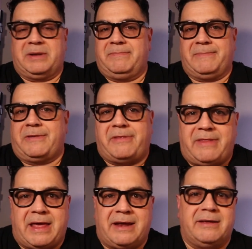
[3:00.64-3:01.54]
But other
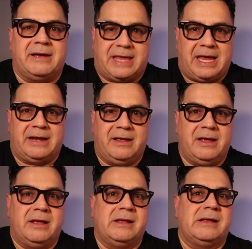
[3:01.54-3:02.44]
than that, again,
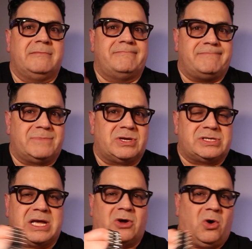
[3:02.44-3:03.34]

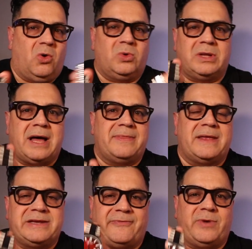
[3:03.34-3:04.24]
there's not a whole lot
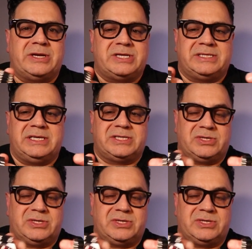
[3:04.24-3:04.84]
that differentiates these